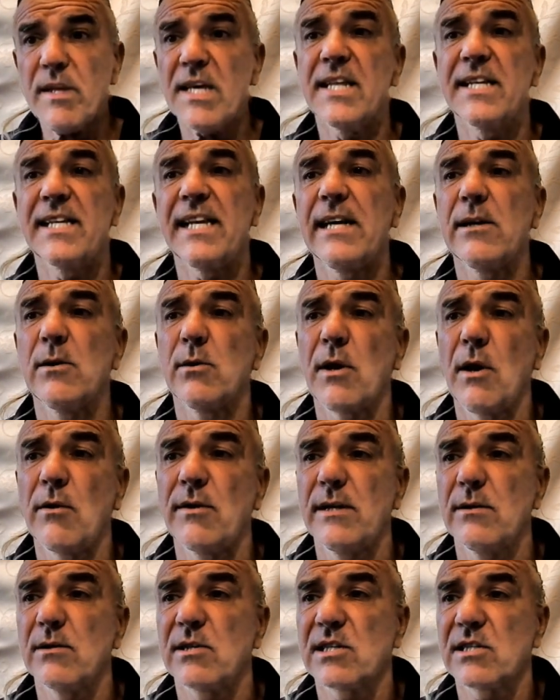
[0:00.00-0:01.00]
The Deal or No
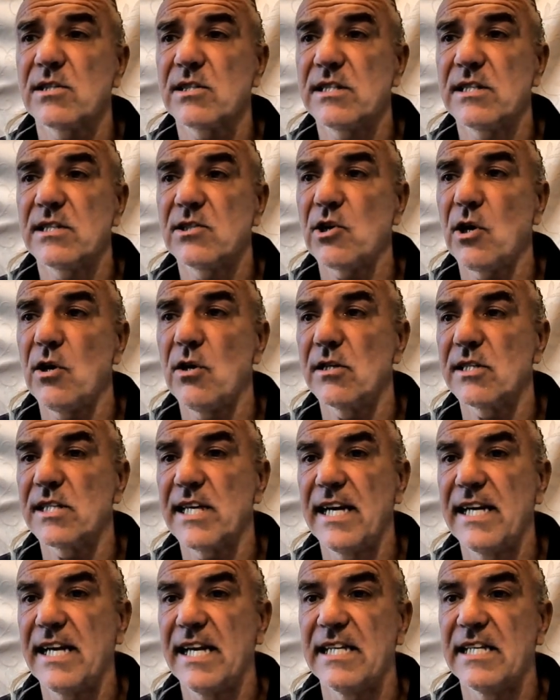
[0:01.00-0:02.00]
Deal star
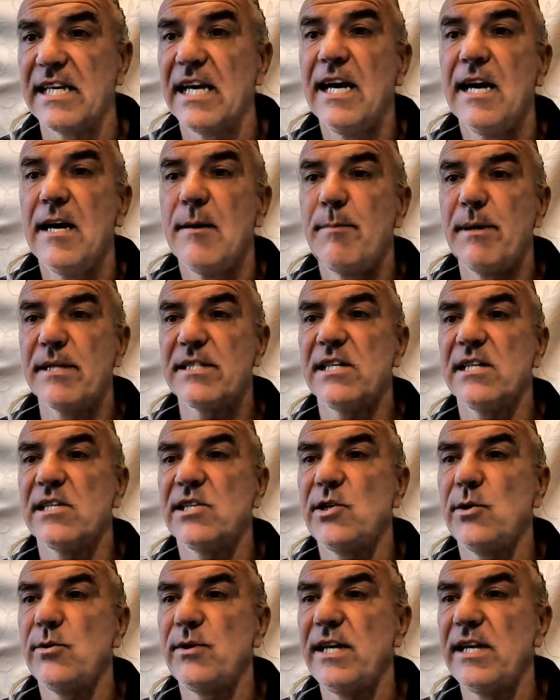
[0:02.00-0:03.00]
said his
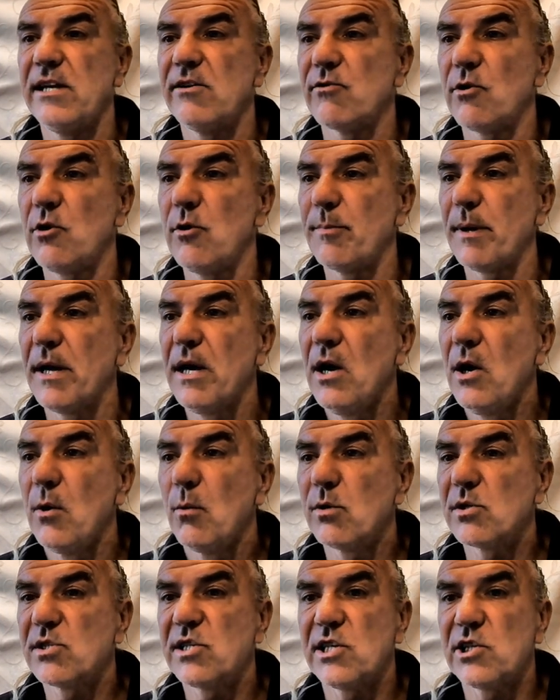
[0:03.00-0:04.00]
business unique group
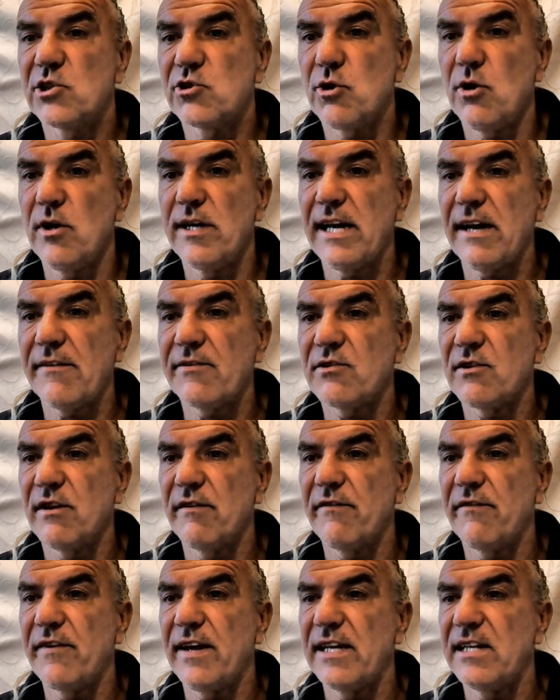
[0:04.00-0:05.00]
was destroyed after
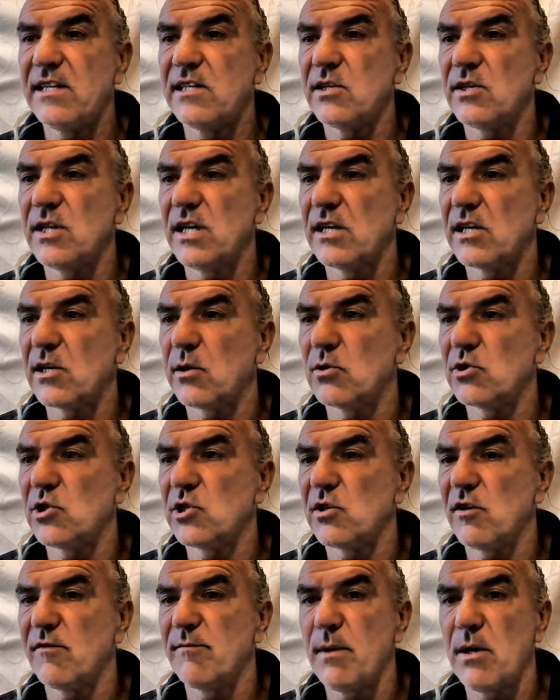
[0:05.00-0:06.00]
it fell into the
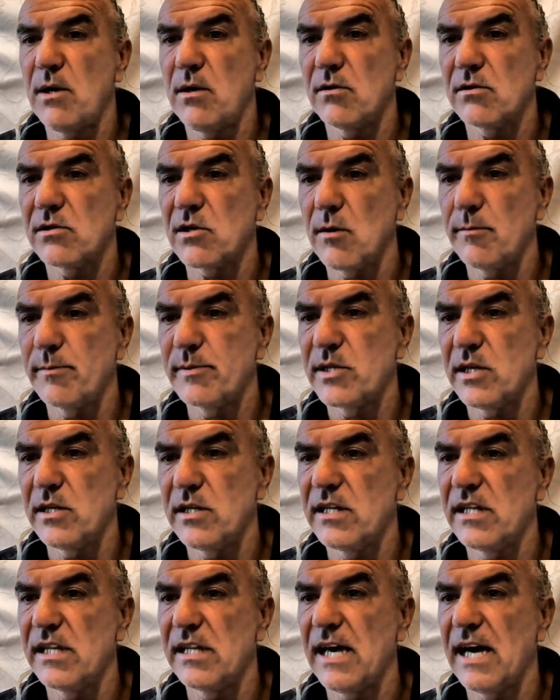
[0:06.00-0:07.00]
clutches of Mark
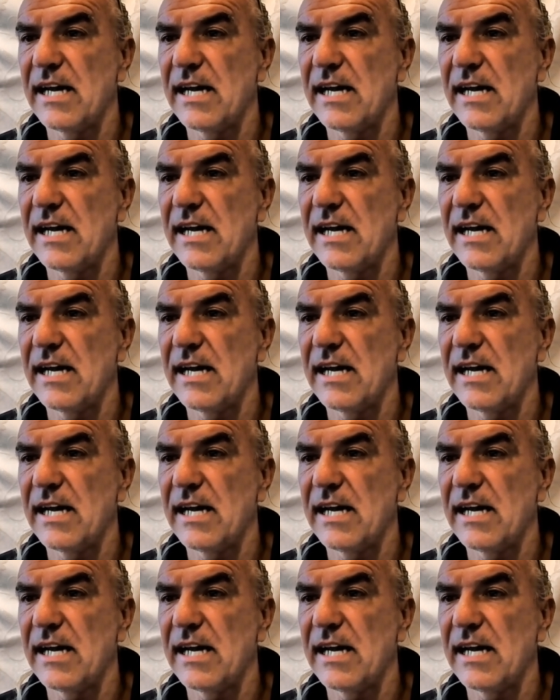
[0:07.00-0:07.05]
Dobson,